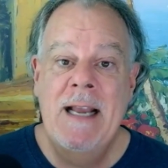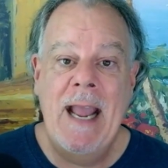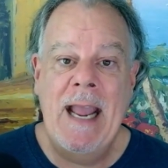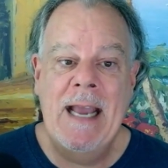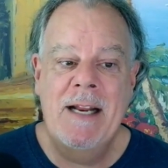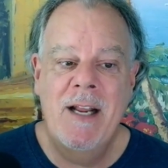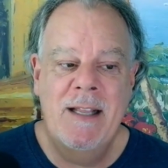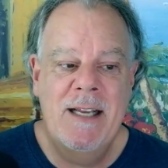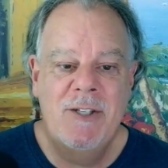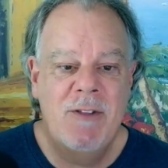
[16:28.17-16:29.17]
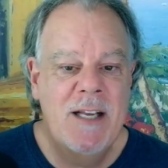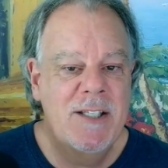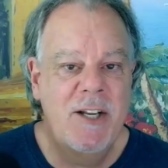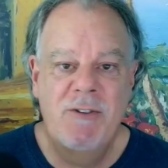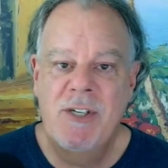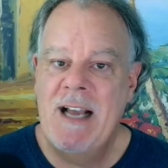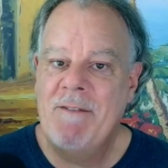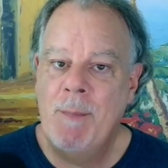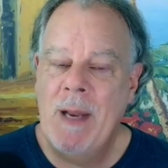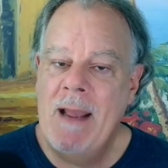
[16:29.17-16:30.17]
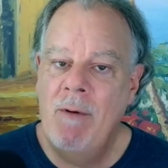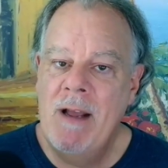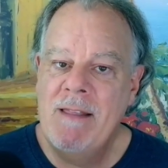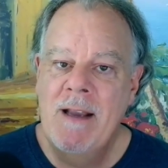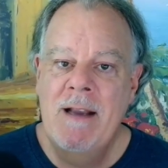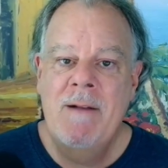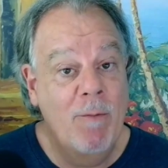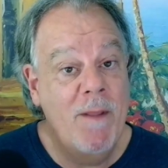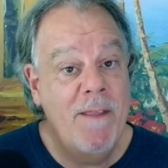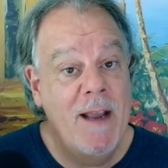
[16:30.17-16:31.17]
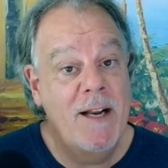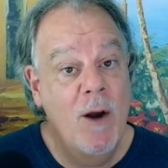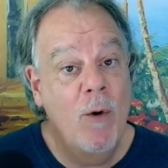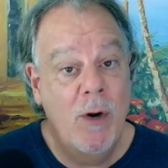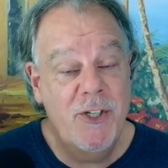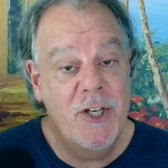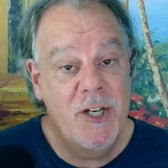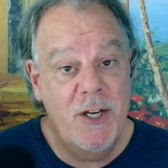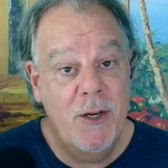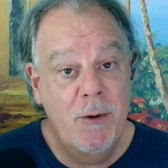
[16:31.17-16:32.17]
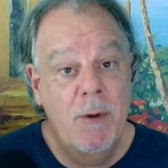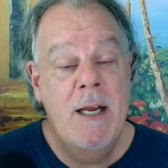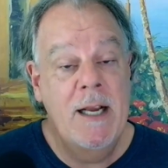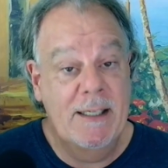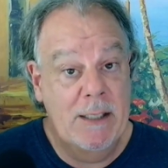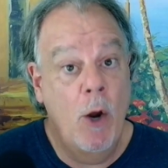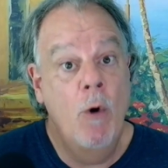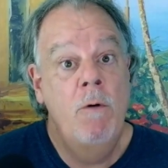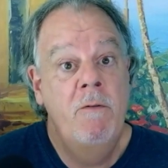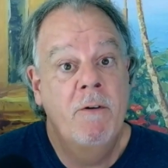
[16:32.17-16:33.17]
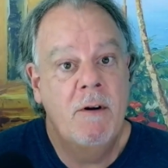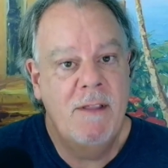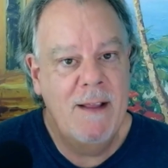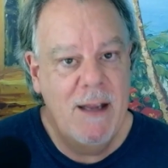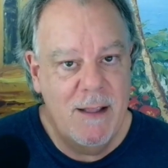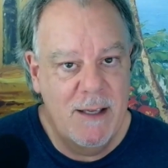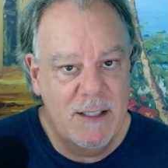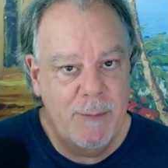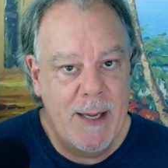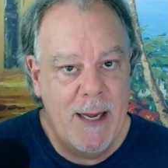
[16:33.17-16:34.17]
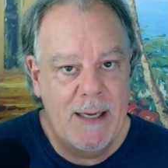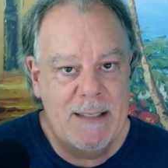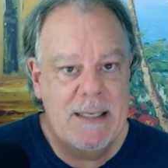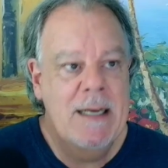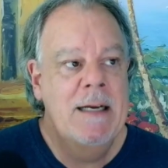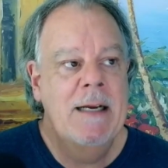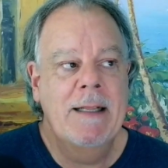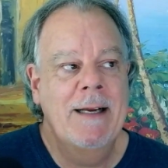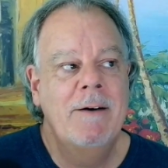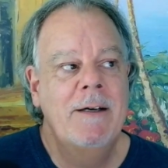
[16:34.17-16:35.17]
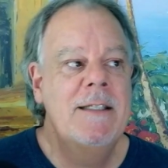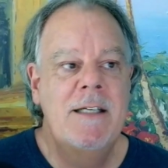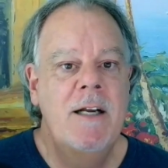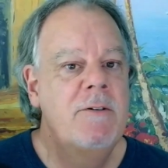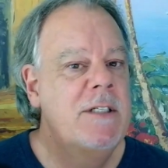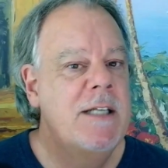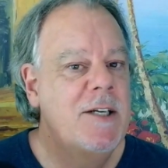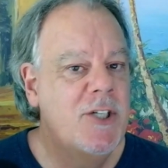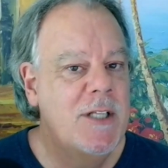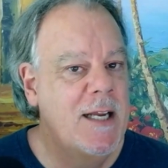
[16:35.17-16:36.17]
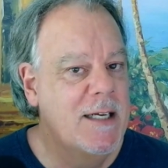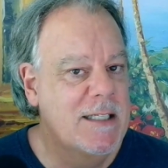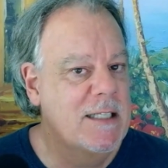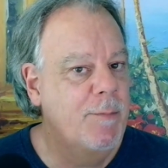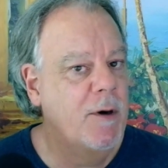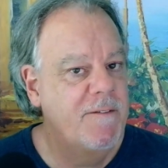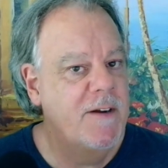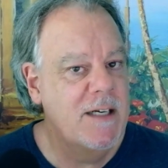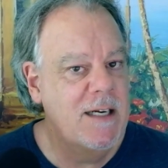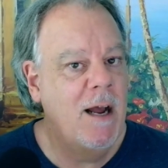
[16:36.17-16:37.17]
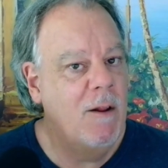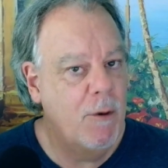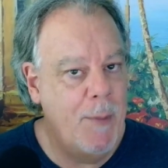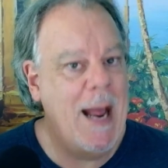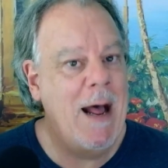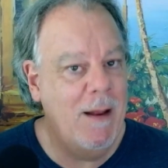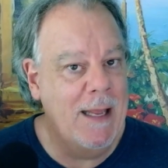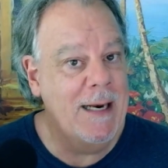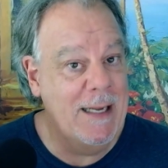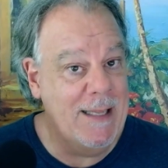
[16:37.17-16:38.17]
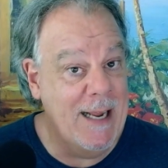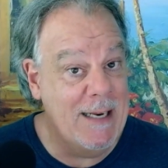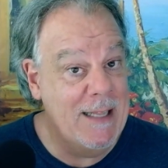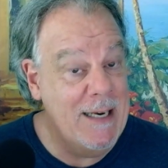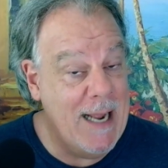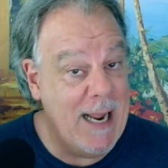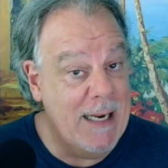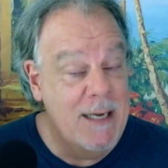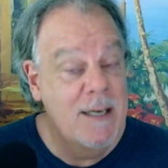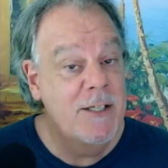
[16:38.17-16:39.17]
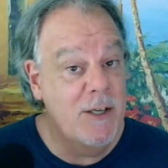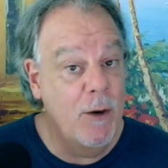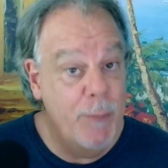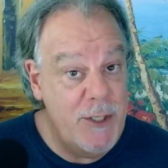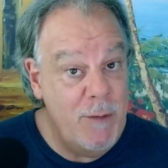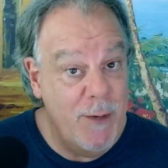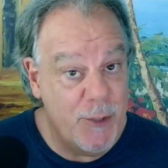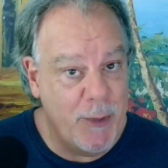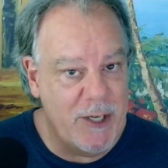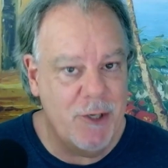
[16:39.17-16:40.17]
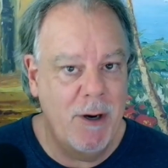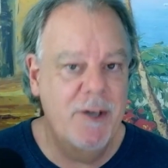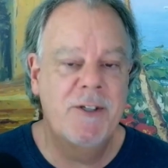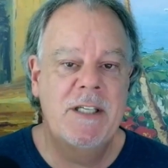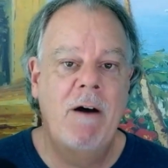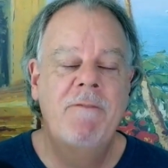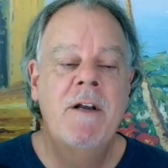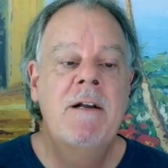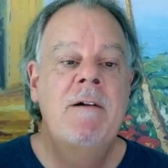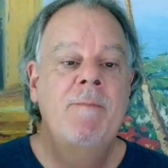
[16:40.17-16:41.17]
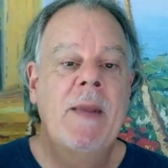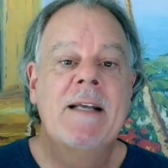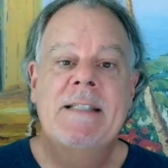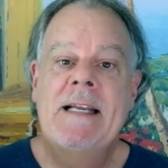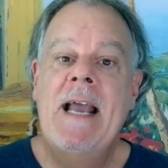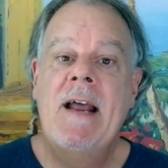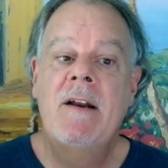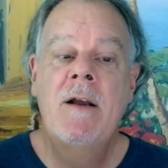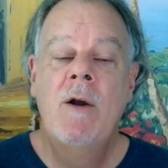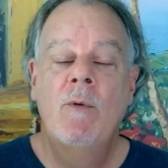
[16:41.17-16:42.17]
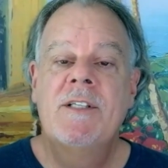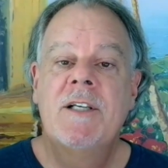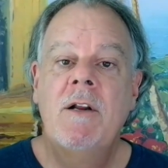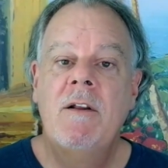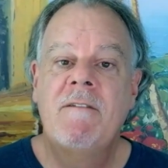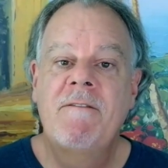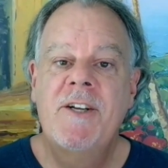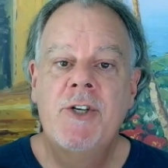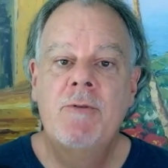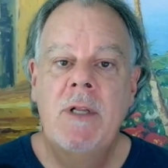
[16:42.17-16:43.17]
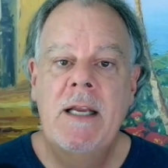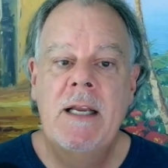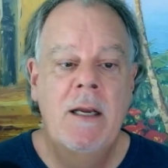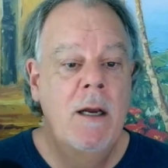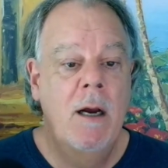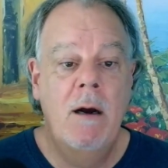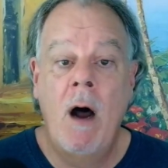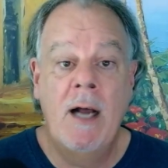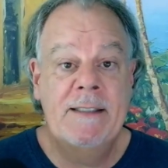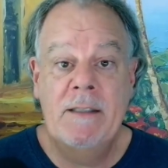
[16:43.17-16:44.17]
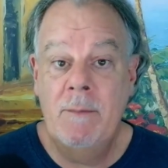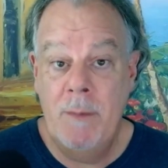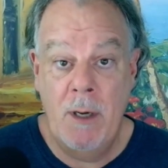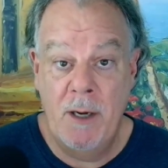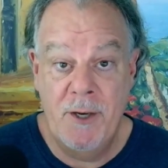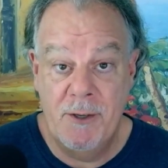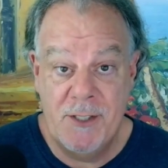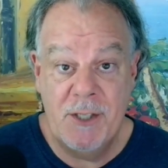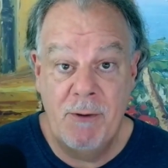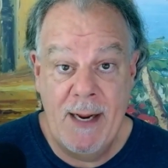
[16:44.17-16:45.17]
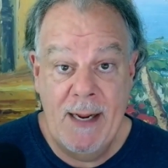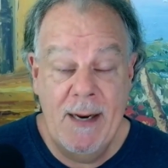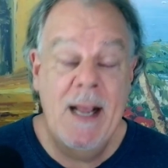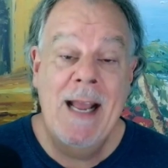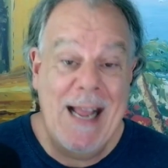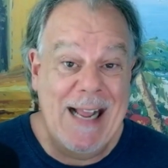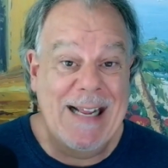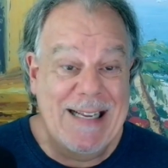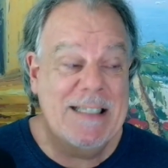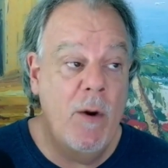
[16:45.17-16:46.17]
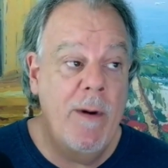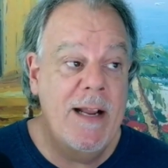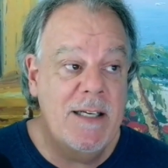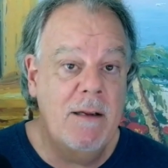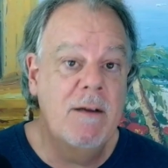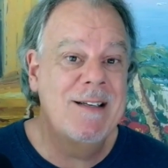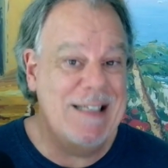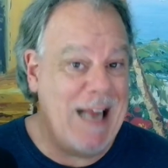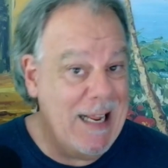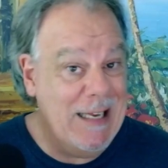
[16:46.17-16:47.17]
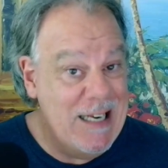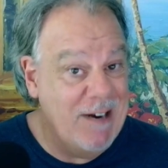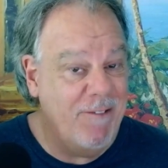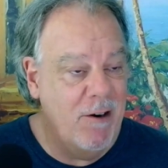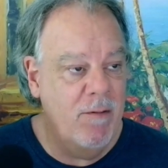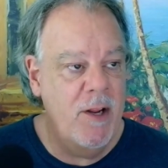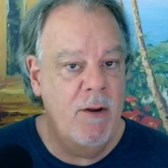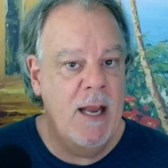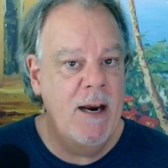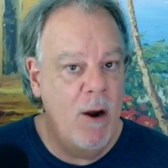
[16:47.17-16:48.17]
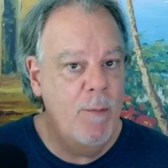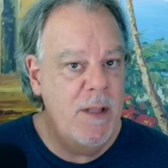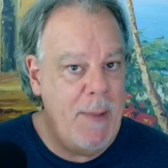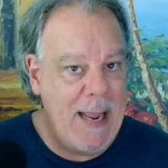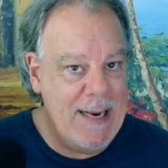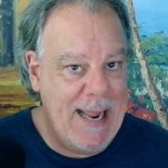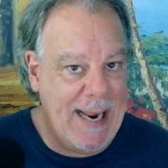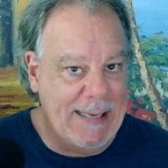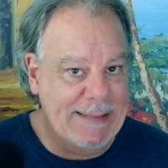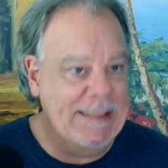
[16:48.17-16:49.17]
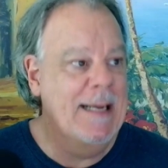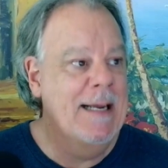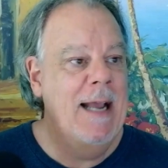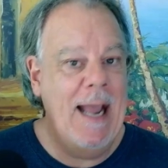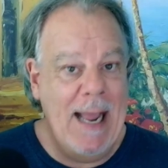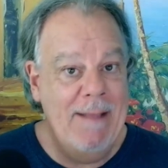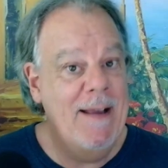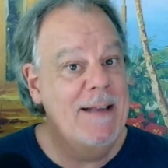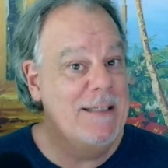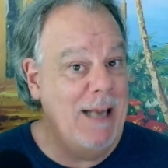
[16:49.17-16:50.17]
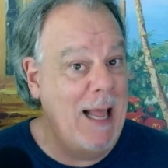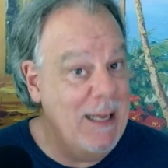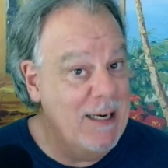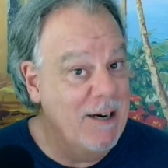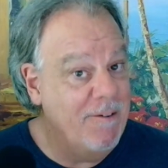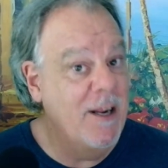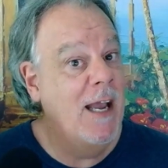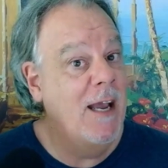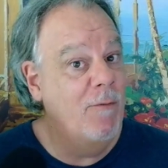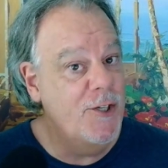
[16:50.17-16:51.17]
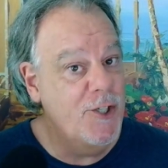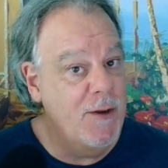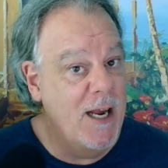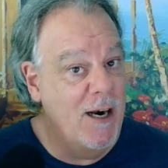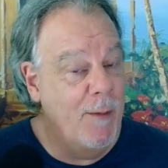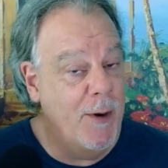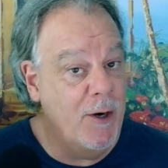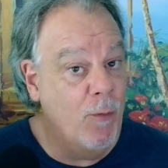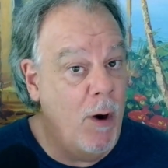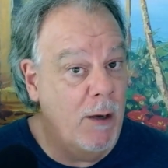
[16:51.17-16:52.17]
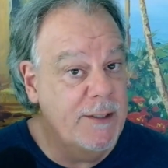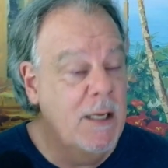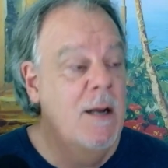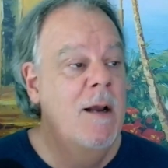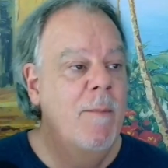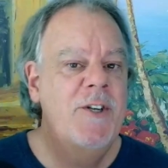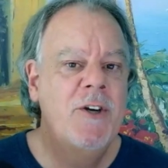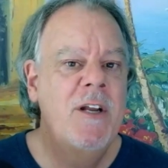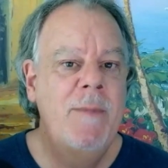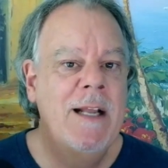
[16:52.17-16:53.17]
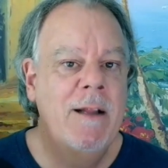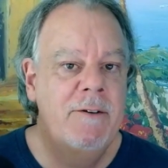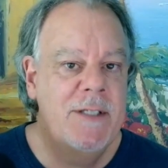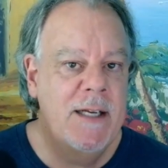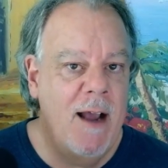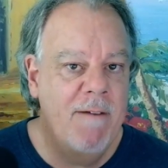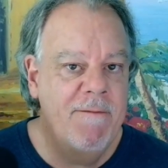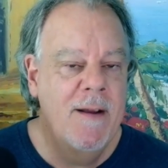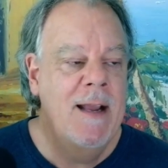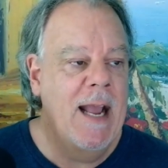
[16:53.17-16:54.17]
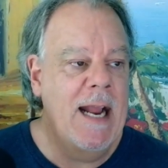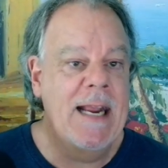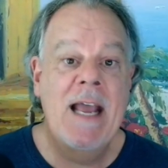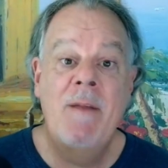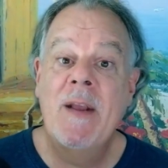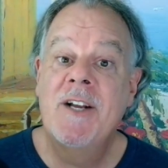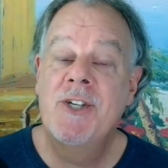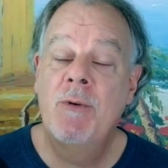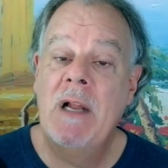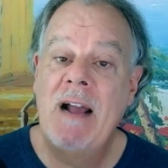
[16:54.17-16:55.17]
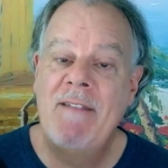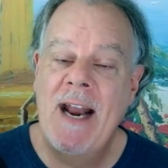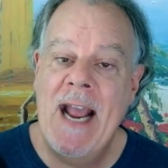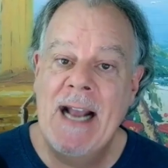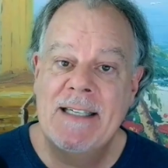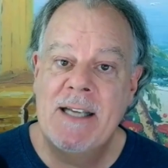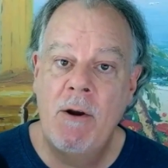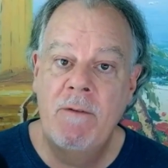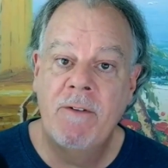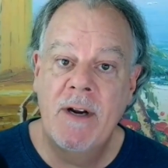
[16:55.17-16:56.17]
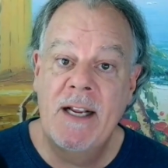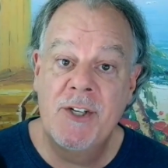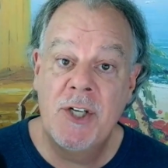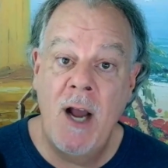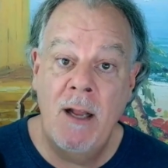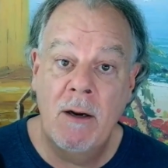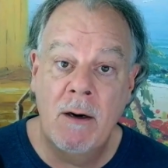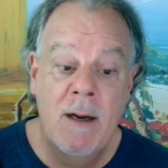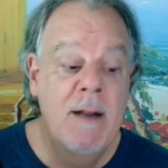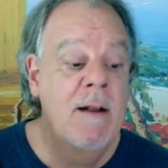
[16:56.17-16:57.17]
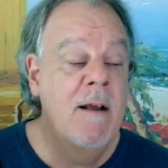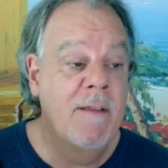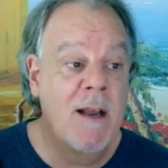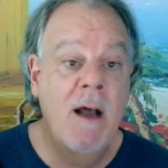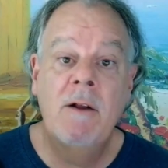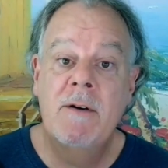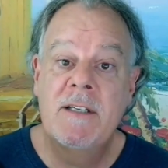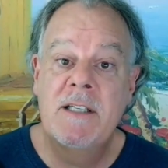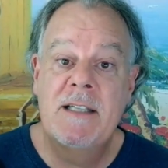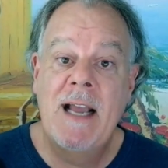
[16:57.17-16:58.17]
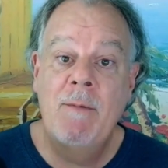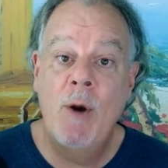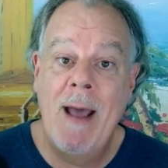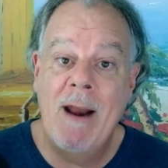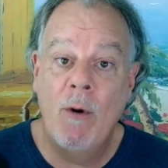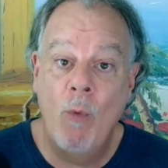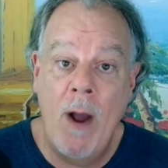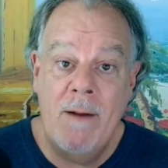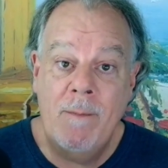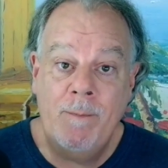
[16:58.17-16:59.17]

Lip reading: And these are things that you just have to play with. One thing I don't want you to do is overthink this, because there is no such thing as the perfect color palette at the end of the day. So don't put too much pressure on yourself, because again, what's going to look visually awesome on your screen is going to look slightly different when you get it home in the paint cans, and then slightly different again once you get it up on your walls, but you're going to be close enough. And again, because you will have that hex code for each color, the color is the same no matter what.